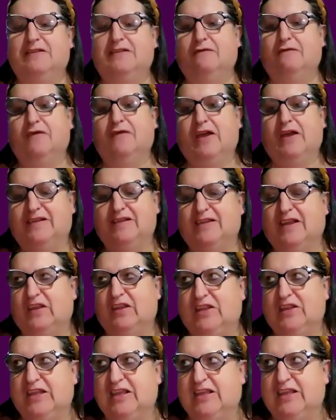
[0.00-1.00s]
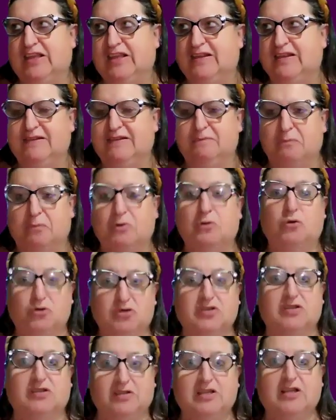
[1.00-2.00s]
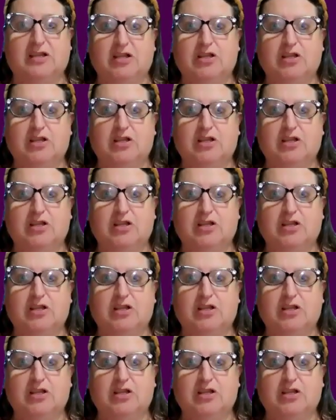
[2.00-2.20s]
to face, I think, is important